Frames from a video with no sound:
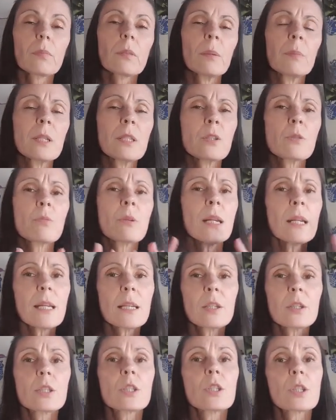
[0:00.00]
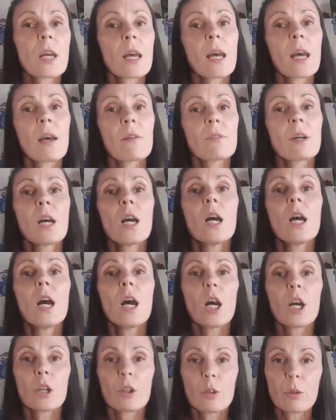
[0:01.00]
But it's really good to have
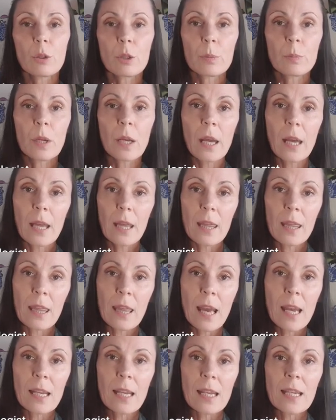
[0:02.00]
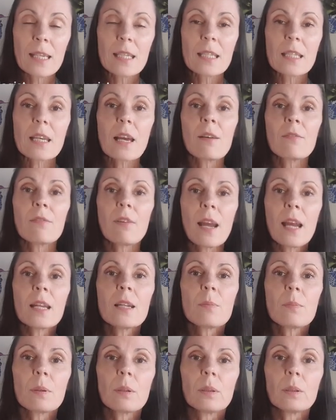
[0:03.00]
a group that is
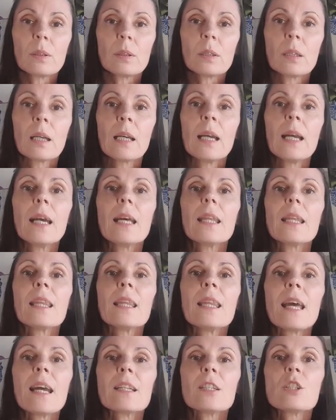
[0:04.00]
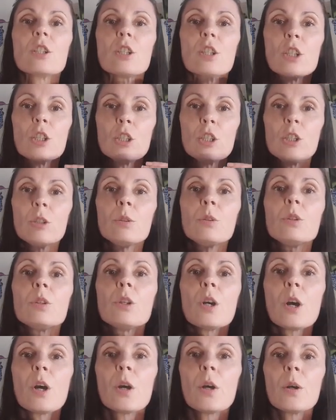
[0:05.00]
available, that you
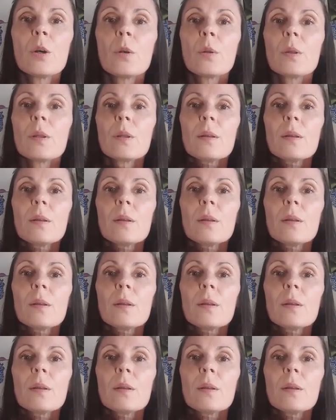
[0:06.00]
know